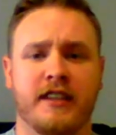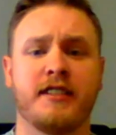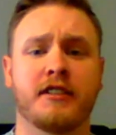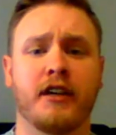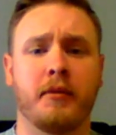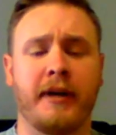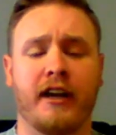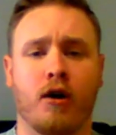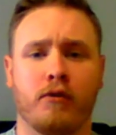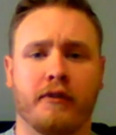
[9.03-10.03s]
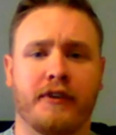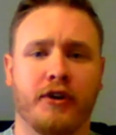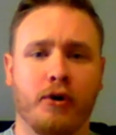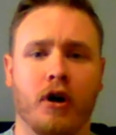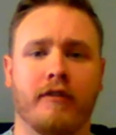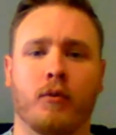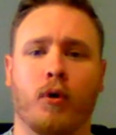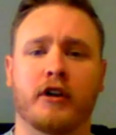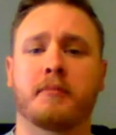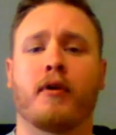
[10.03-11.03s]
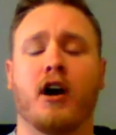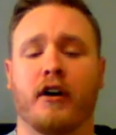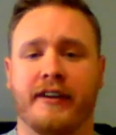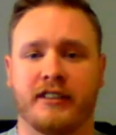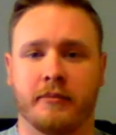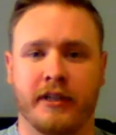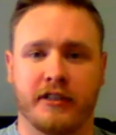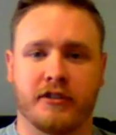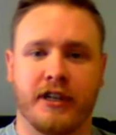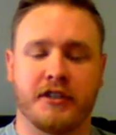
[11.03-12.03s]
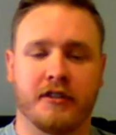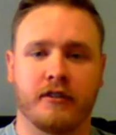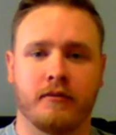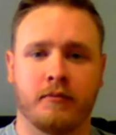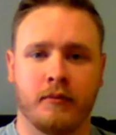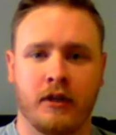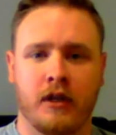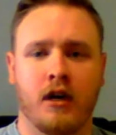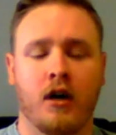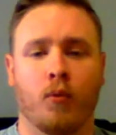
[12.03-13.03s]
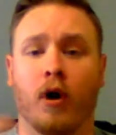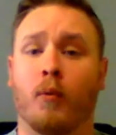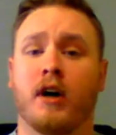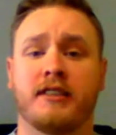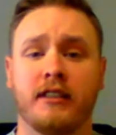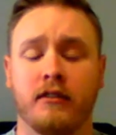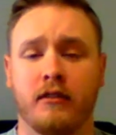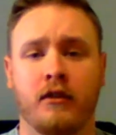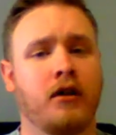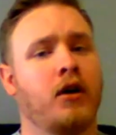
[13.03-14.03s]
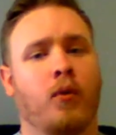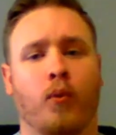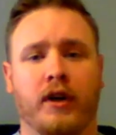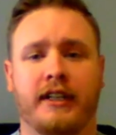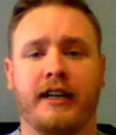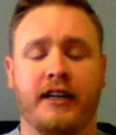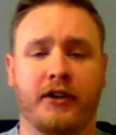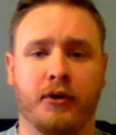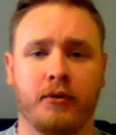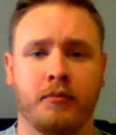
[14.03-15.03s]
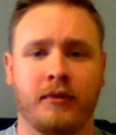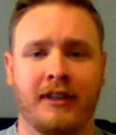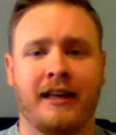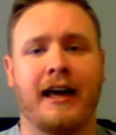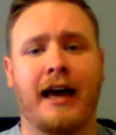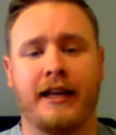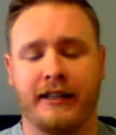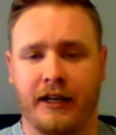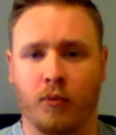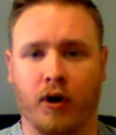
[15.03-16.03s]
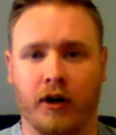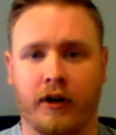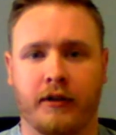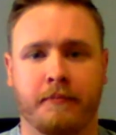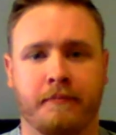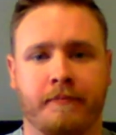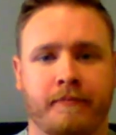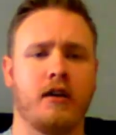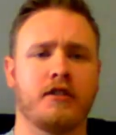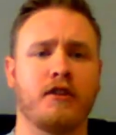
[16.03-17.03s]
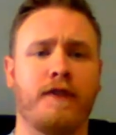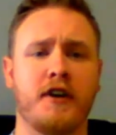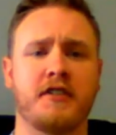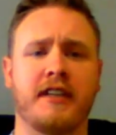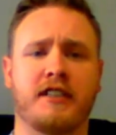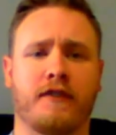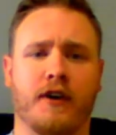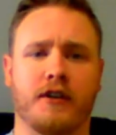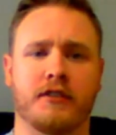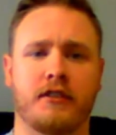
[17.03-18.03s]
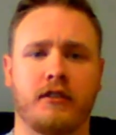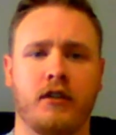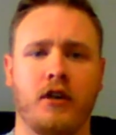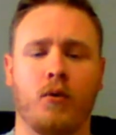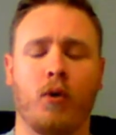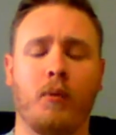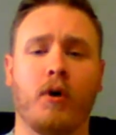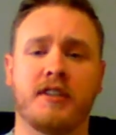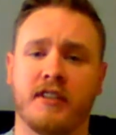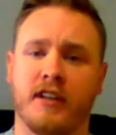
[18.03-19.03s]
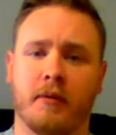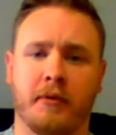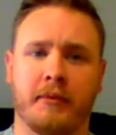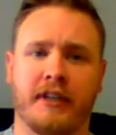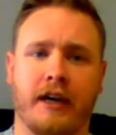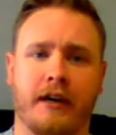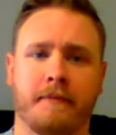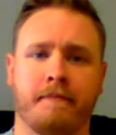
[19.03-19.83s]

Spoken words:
This is going to be an overview of the Works Progress Administration. What was it? What did it do? And did it work? So first things first, what was the WPA?